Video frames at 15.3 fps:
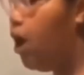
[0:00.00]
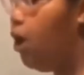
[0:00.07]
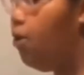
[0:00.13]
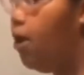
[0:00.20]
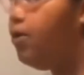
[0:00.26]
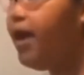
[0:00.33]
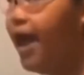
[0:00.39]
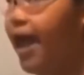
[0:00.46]
Oh,
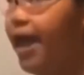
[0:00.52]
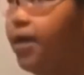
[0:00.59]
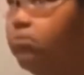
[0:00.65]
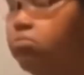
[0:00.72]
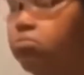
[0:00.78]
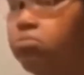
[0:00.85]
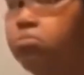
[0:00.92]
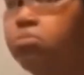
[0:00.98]
okay.
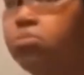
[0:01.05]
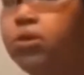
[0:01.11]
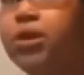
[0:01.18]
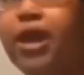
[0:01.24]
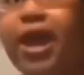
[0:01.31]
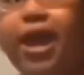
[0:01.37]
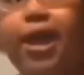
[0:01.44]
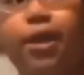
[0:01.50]

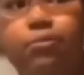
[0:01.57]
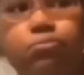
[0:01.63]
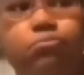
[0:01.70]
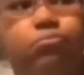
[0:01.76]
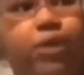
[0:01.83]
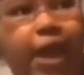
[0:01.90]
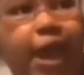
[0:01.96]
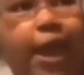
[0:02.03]

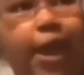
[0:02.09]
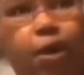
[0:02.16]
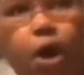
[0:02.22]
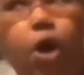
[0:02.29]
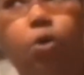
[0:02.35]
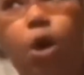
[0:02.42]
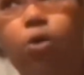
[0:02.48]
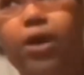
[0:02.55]
Yeah.
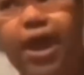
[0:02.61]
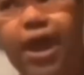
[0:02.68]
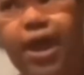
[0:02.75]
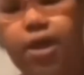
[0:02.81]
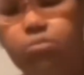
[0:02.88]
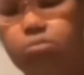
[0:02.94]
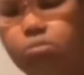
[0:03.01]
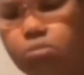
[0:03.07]
Oh, okay.
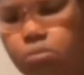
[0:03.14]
